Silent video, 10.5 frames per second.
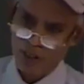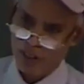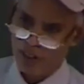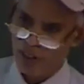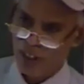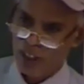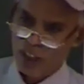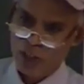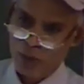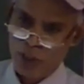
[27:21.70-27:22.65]
the
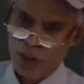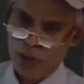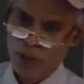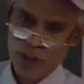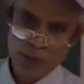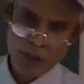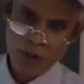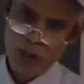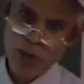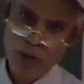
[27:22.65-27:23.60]
displacements but
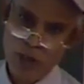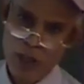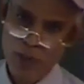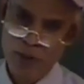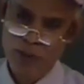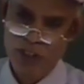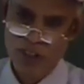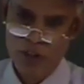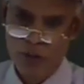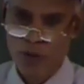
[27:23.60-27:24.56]
you also have some
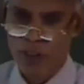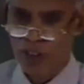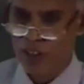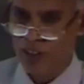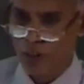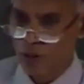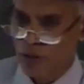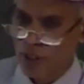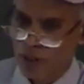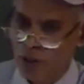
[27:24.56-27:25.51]
stress quantities
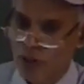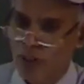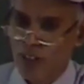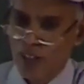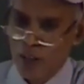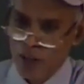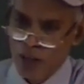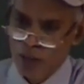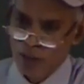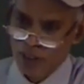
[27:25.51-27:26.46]
also as your
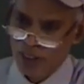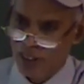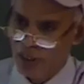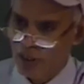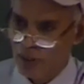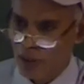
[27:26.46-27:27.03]
basically